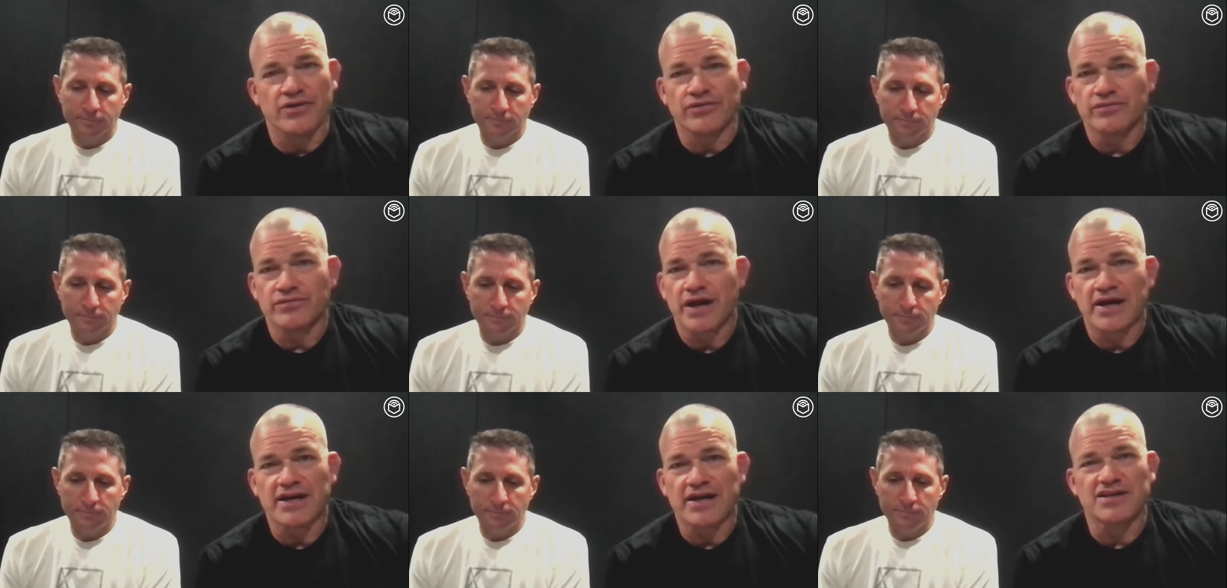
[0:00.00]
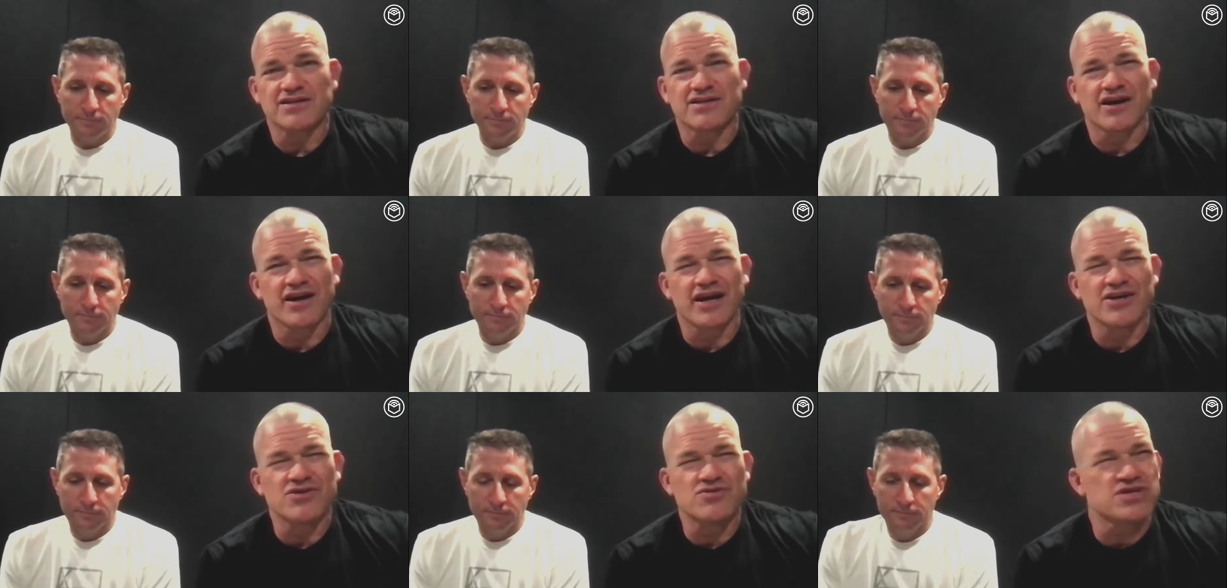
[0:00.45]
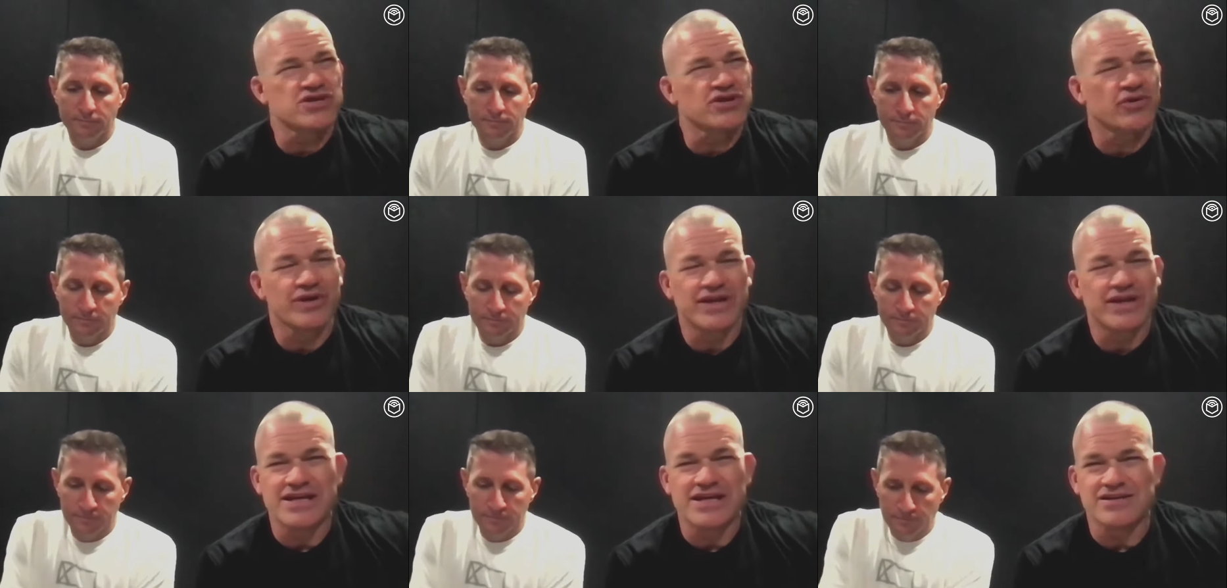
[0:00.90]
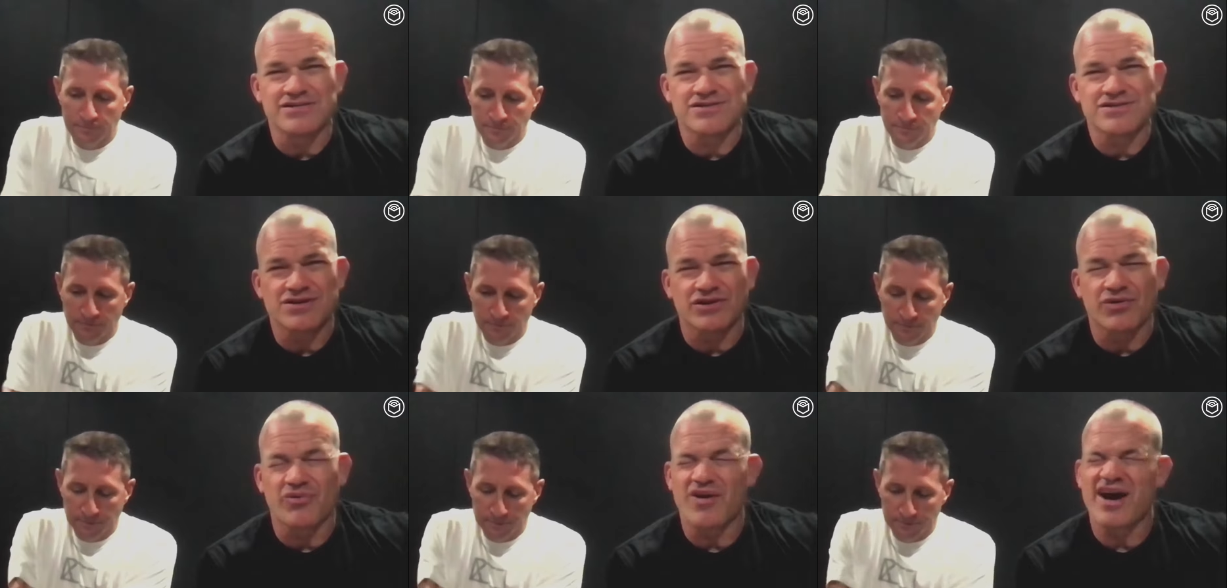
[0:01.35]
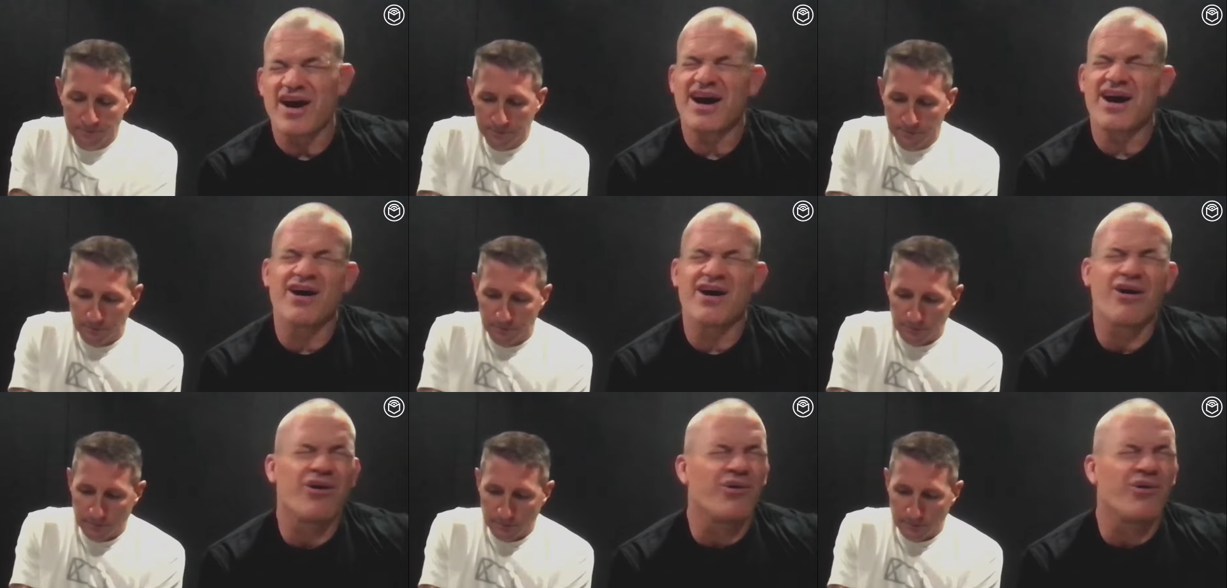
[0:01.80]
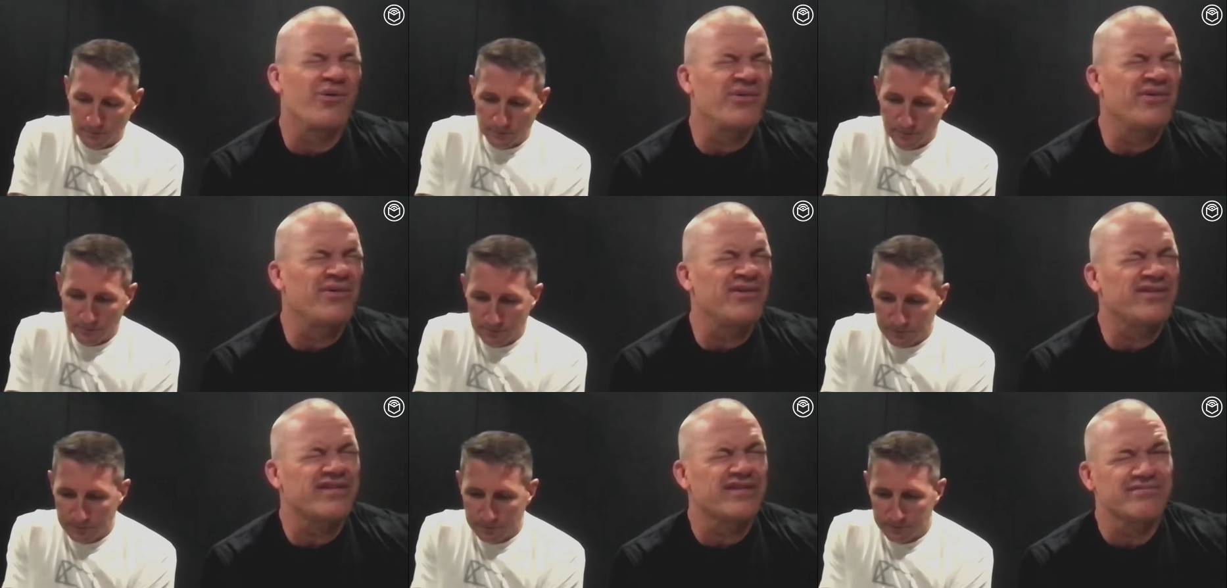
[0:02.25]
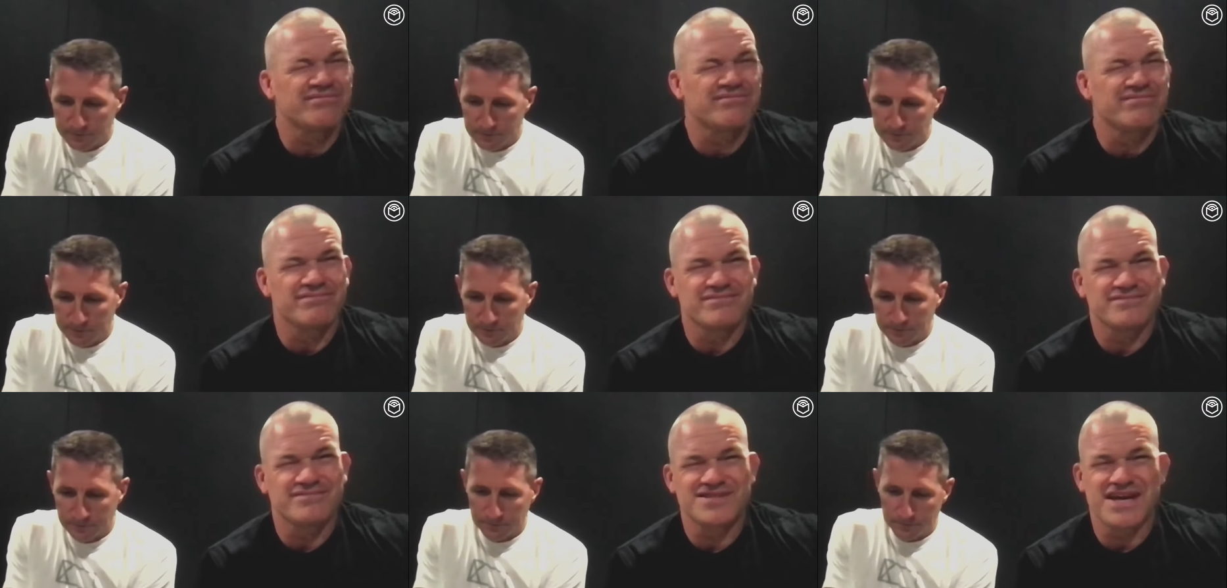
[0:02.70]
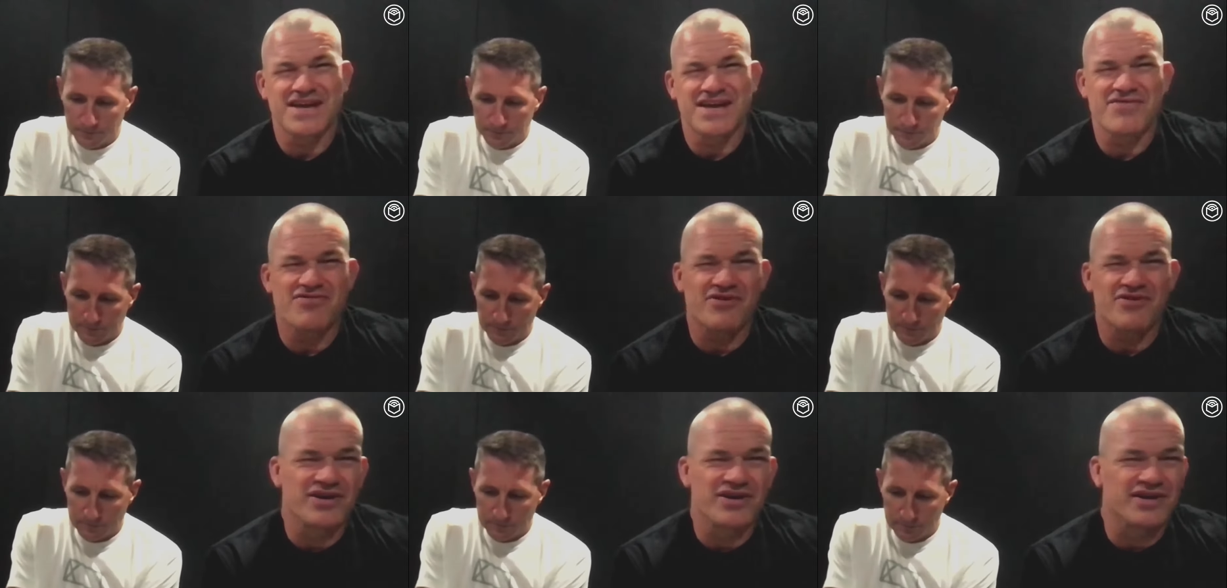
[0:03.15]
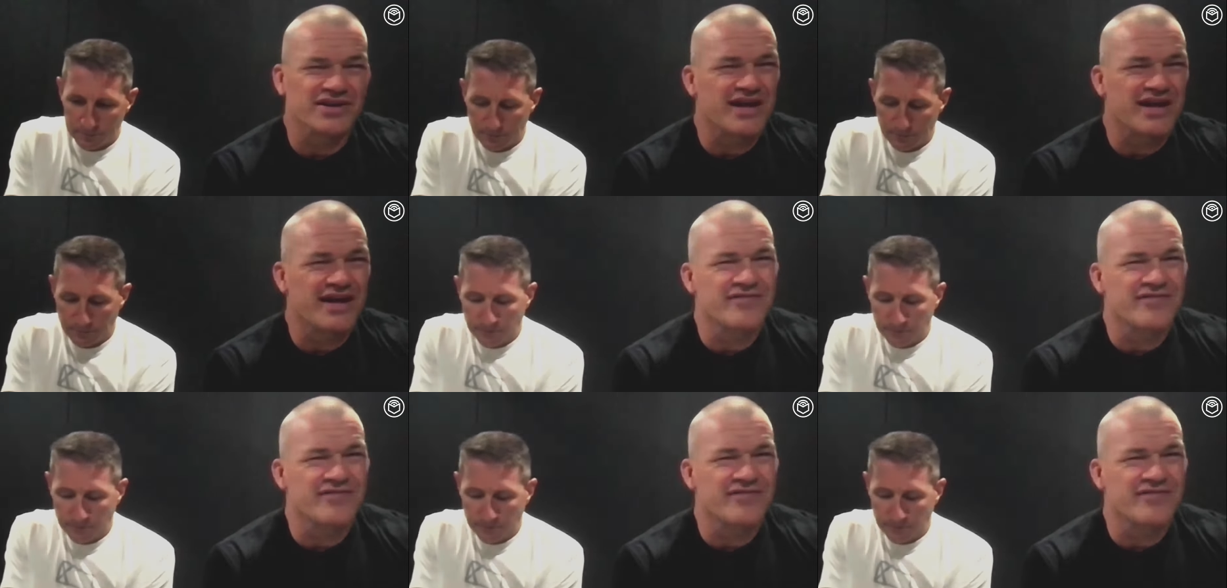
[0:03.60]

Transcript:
Speaker 1: I get done. I usually don't eat until around 10, 30, 11.